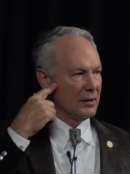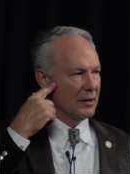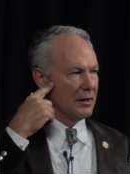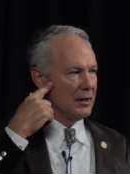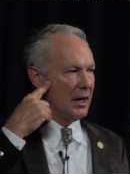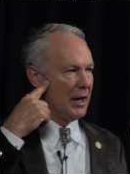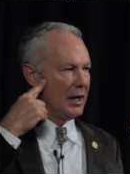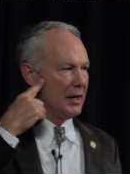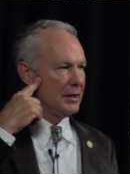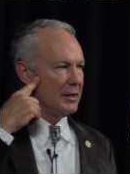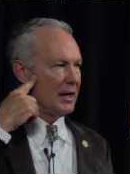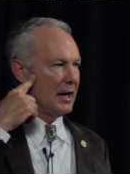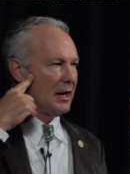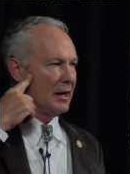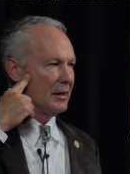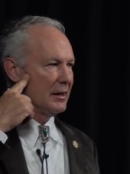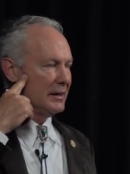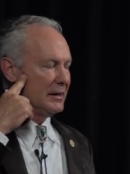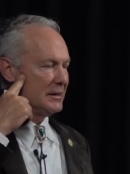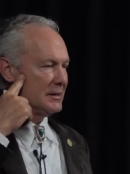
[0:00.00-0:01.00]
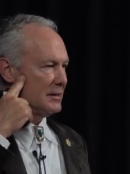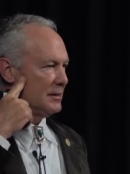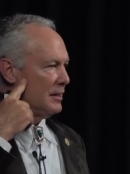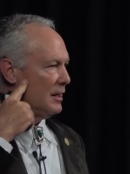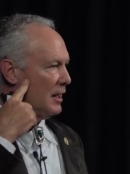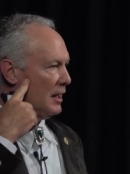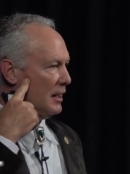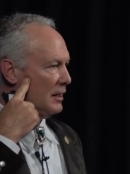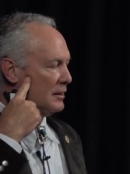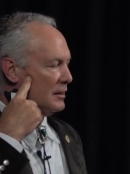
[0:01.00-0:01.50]
The condyle is
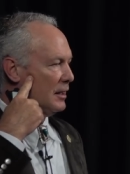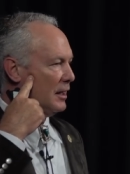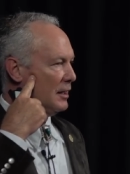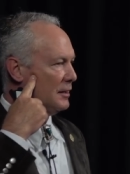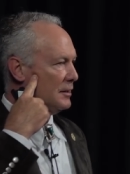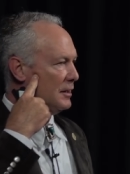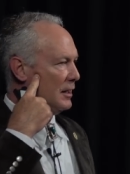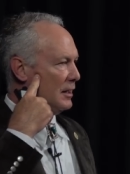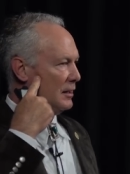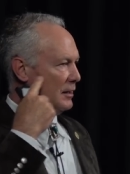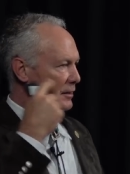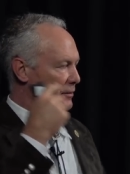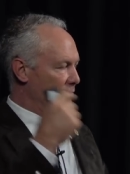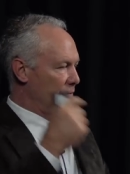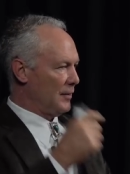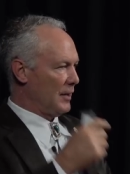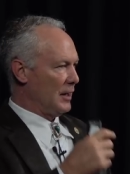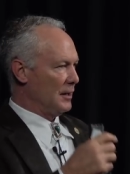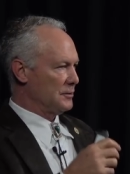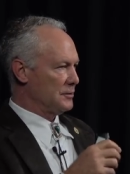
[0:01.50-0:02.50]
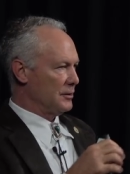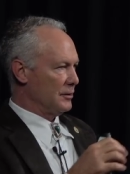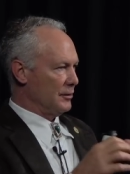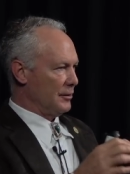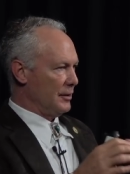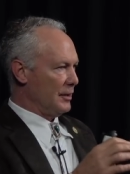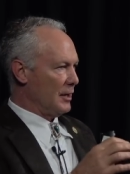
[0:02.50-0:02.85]
not condyle and fossa are